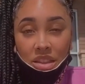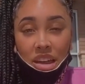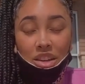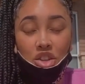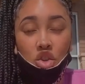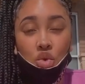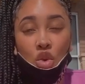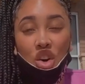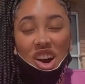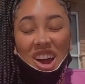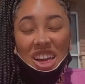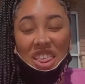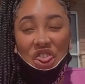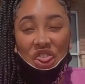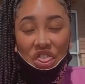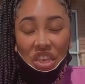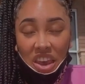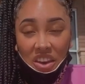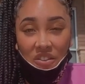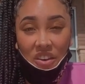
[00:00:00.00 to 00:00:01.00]
That you are a
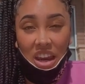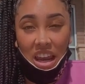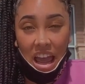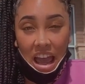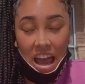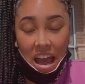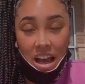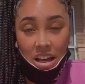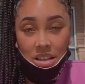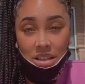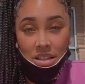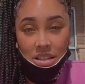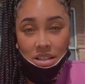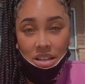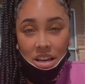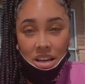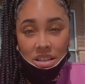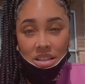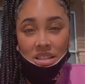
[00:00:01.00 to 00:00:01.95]
thieving ass,